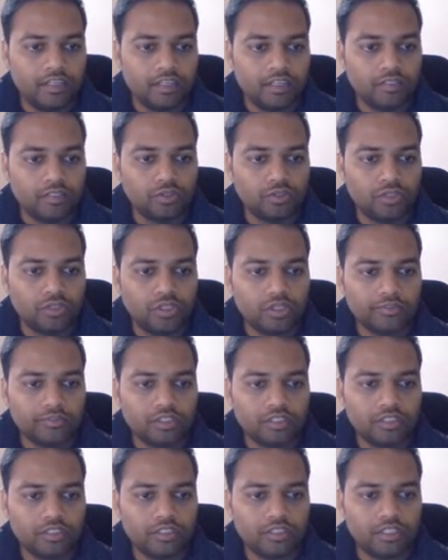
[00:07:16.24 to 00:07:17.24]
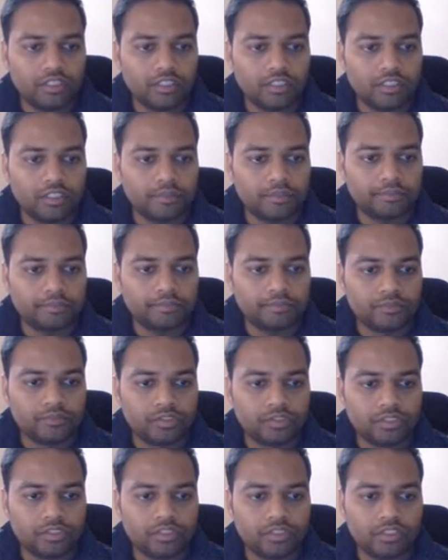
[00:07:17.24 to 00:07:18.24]
Tools option,
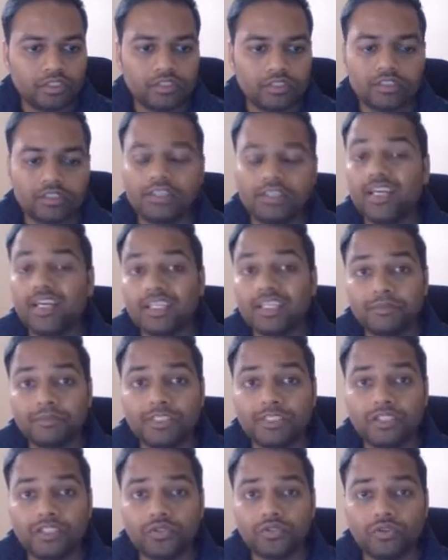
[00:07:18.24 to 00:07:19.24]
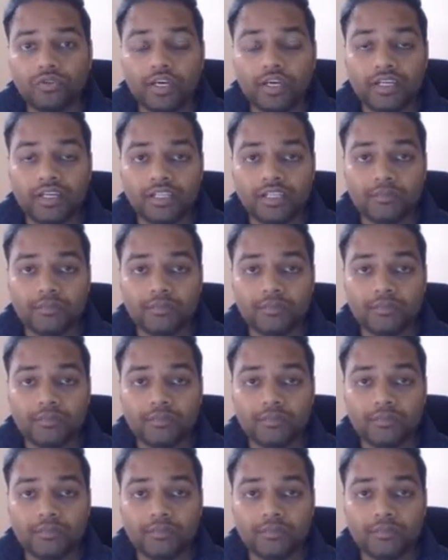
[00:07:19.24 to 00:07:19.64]
not that much required.